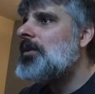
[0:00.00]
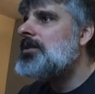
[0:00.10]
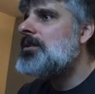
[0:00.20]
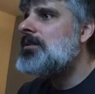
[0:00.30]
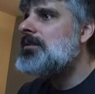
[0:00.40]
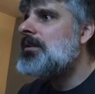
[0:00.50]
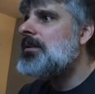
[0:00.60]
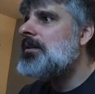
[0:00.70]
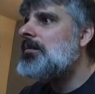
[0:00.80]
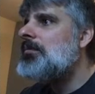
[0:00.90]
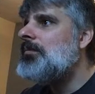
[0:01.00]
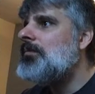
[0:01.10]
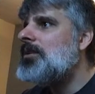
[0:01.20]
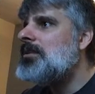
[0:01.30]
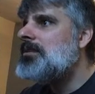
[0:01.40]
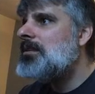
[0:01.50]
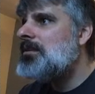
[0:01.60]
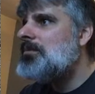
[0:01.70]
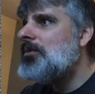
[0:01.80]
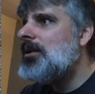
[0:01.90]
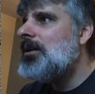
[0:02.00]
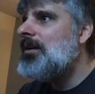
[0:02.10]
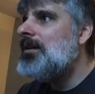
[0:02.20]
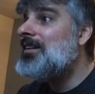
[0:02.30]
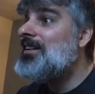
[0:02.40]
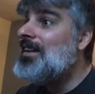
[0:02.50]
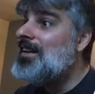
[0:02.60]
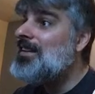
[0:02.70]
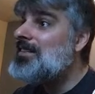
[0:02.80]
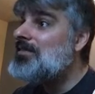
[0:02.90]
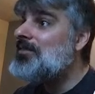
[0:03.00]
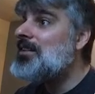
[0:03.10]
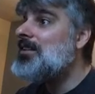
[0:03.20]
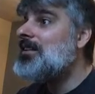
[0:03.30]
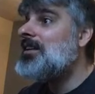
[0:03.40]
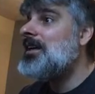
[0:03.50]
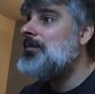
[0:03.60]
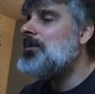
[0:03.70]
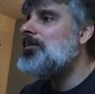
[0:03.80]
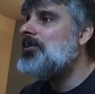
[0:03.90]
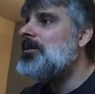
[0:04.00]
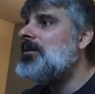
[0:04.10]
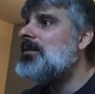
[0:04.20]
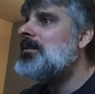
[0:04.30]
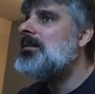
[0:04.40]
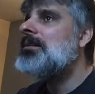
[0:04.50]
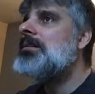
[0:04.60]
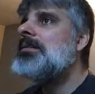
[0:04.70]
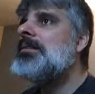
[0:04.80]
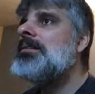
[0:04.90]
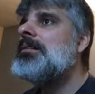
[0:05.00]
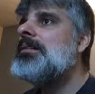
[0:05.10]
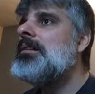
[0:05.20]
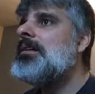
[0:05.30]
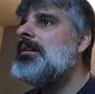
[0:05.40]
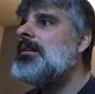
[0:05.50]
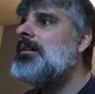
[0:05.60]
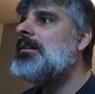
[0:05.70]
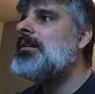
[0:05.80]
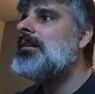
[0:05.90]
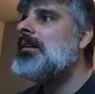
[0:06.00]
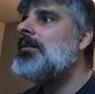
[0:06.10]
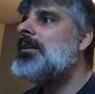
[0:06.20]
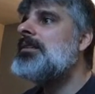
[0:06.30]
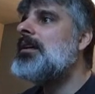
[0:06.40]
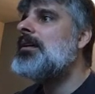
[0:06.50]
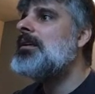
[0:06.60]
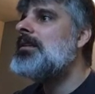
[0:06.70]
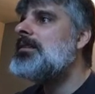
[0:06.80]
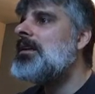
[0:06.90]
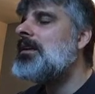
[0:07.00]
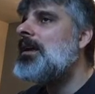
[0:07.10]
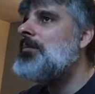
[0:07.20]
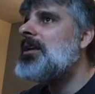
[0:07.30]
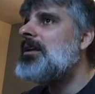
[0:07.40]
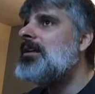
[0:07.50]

Which is this play, and again, it doesn't really get gammon more. Huh? It doesn't get gammon